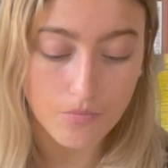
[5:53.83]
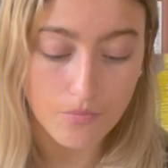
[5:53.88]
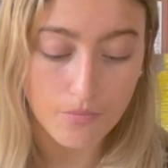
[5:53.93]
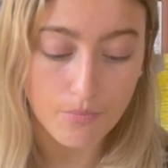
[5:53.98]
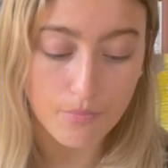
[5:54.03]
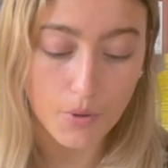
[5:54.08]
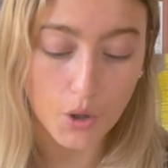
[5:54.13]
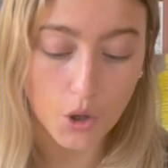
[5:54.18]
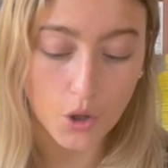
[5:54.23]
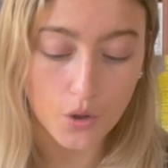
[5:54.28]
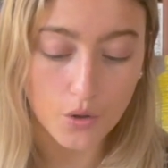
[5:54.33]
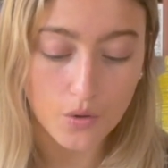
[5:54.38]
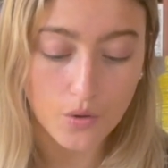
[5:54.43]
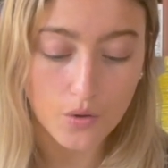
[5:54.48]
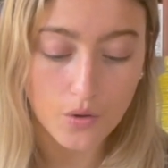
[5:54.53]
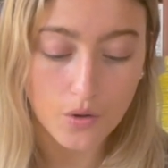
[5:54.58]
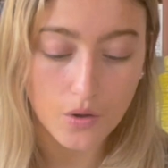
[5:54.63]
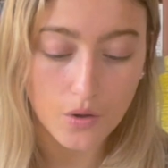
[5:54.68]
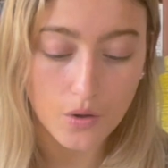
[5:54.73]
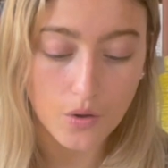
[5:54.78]
but
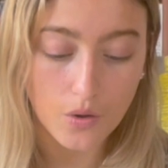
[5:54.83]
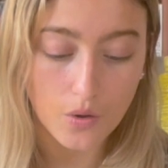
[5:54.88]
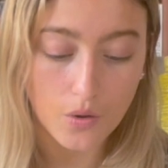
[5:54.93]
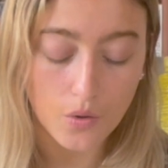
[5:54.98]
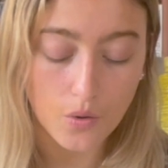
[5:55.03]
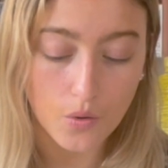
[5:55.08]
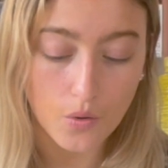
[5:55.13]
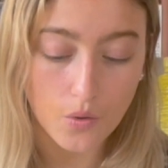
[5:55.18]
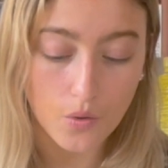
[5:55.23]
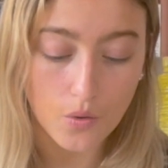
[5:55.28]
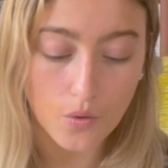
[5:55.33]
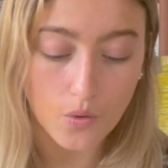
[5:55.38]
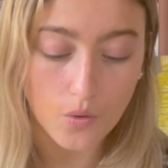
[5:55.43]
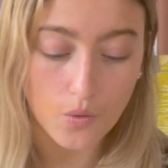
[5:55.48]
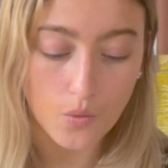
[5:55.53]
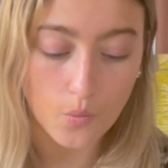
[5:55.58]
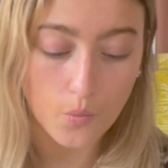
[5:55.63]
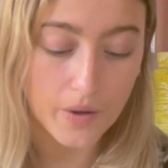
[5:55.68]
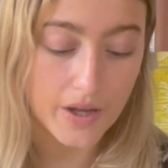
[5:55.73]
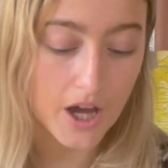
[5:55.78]

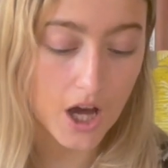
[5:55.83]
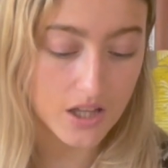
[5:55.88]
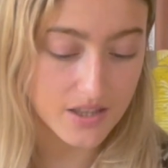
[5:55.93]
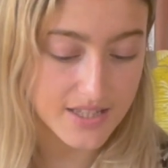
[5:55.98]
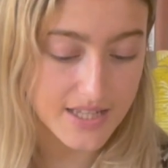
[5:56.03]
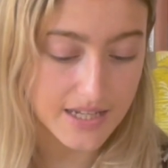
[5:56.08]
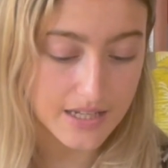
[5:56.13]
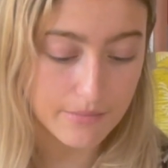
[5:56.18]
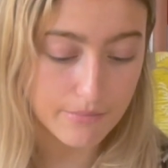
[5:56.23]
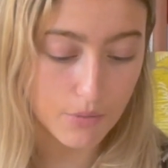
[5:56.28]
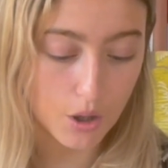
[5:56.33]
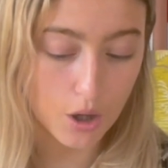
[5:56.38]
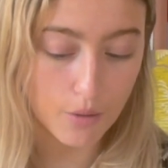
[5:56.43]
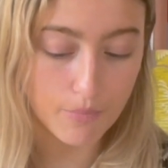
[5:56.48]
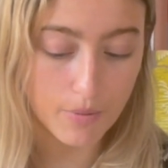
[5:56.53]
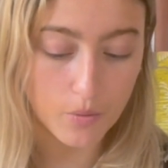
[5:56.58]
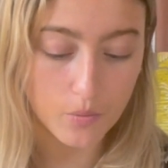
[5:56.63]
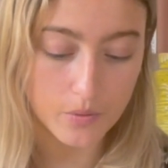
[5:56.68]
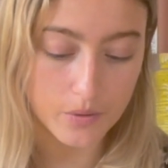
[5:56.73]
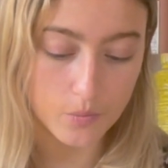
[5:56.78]
we aren't anymore,
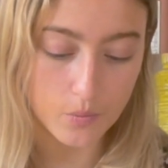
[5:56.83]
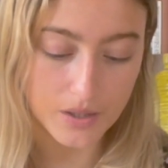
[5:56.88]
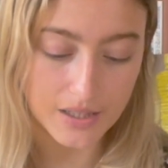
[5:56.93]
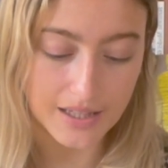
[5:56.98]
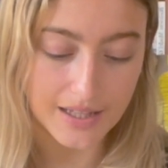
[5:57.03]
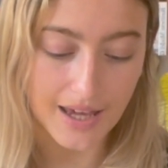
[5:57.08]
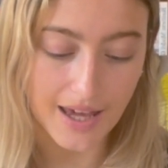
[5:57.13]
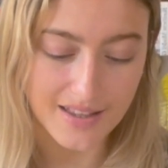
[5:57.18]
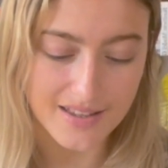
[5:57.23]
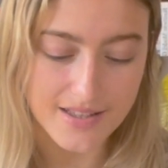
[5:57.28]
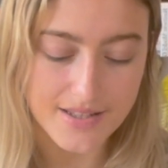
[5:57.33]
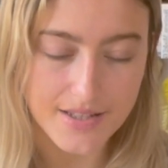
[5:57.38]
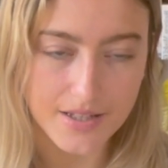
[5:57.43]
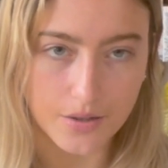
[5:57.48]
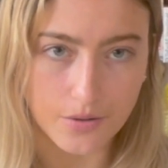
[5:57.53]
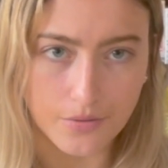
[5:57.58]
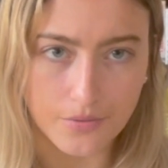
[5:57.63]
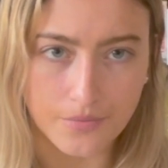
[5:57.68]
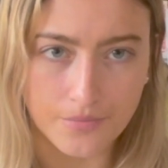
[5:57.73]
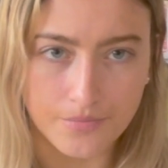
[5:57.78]
but we will again
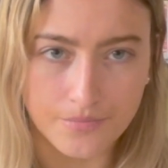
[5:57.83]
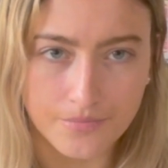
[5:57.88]
soon.